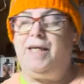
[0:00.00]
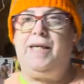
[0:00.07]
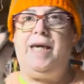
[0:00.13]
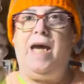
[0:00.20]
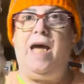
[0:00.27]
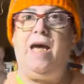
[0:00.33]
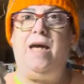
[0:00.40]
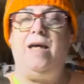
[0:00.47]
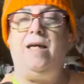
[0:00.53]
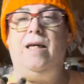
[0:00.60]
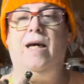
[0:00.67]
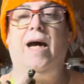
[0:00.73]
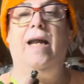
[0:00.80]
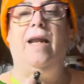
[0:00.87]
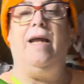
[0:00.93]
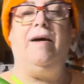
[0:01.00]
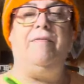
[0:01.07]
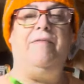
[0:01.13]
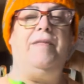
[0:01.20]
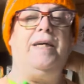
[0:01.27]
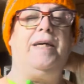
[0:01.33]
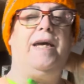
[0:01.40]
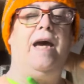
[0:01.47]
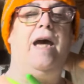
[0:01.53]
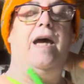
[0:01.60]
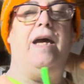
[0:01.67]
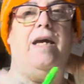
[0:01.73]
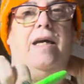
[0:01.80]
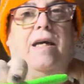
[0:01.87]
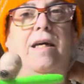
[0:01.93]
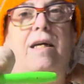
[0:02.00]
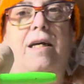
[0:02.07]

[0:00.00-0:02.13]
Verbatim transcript: K. I love the K.